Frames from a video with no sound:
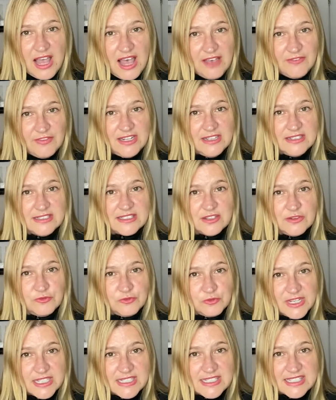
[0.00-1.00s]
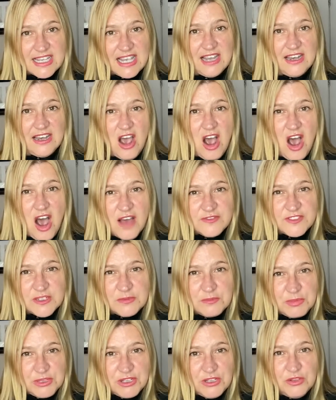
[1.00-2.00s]
evidence of risk and often
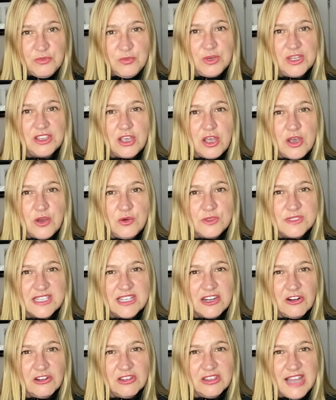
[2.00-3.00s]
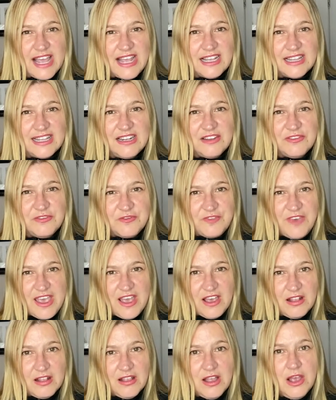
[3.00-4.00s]
build with codes that are likely to
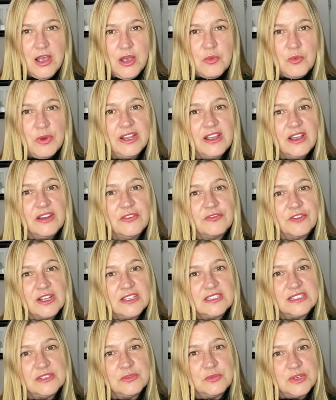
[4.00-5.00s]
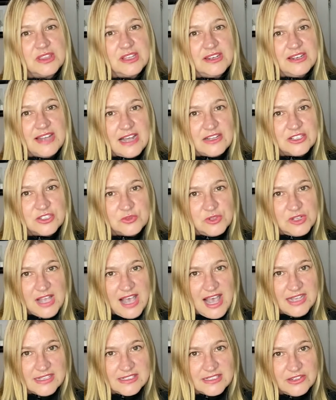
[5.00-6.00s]
fail when confronted with a natural
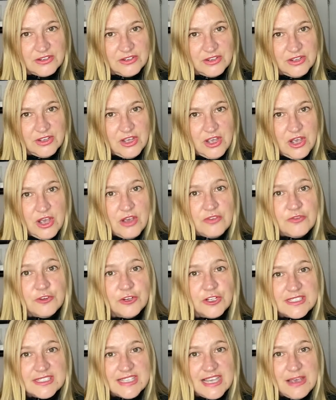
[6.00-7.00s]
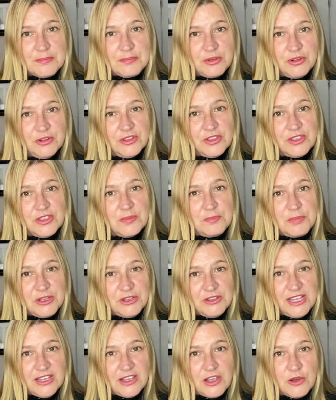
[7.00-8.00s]
hazard. For example, the
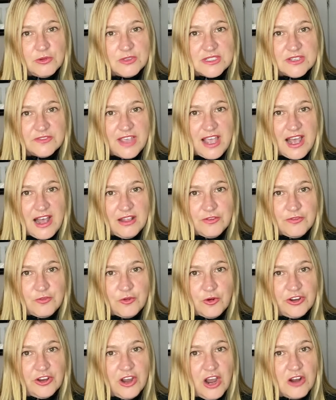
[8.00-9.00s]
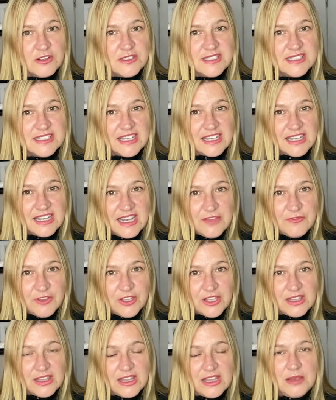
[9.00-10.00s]
building codes of California are
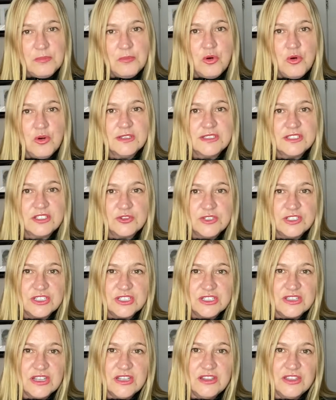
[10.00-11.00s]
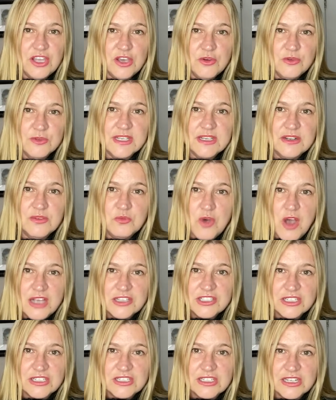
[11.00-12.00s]
significantly more stringent than those in
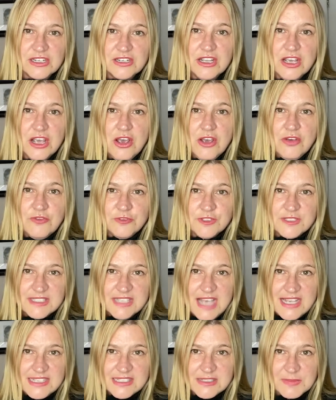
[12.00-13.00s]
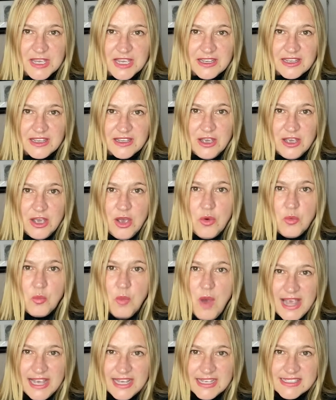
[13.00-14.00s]
Washington for seismic.
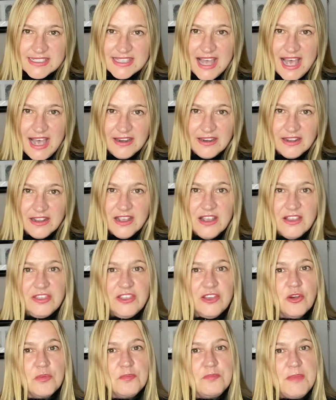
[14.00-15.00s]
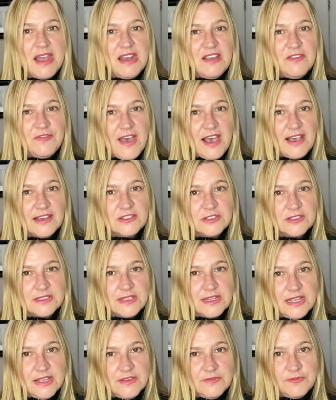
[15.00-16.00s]
Why is that? There are many factors
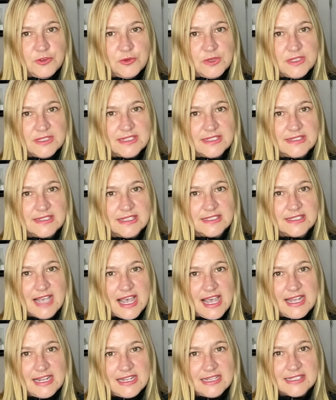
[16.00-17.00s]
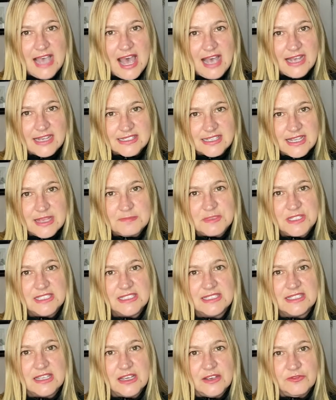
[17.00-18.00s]
that influence a society's
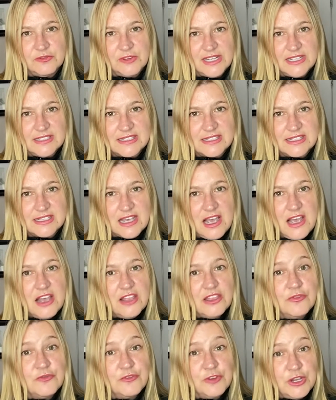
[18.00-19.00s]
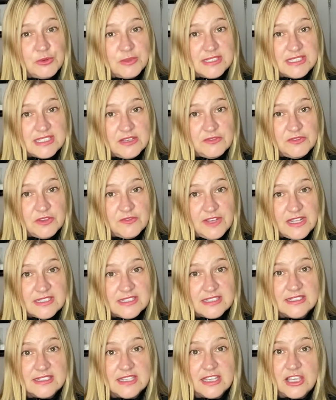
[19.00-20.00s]
acceptance of risk. The frequency of events
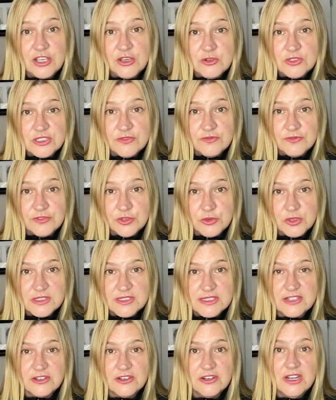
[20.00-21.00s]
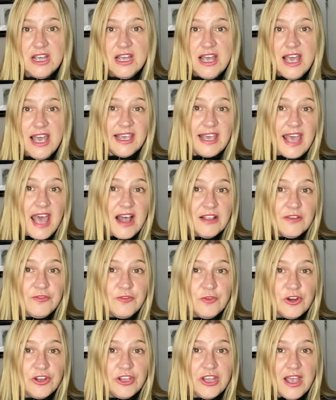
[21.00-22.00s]
is a huge influencer, and
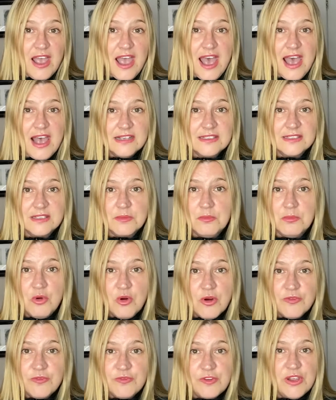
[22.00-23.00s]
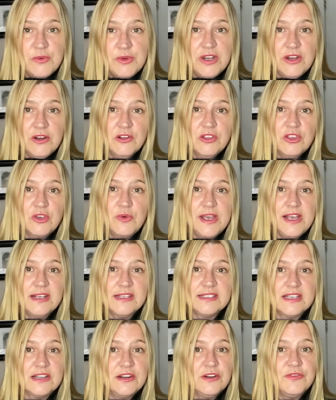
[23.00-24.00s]
California has more frequent earthquakes
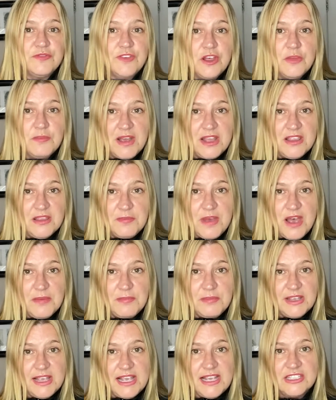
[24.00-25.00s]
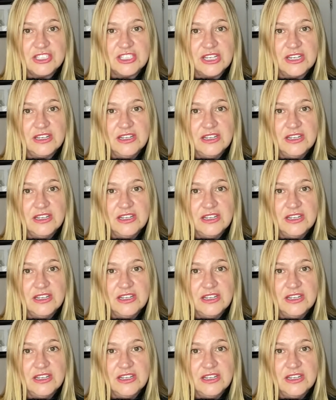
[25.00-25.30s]
that are felt by the population.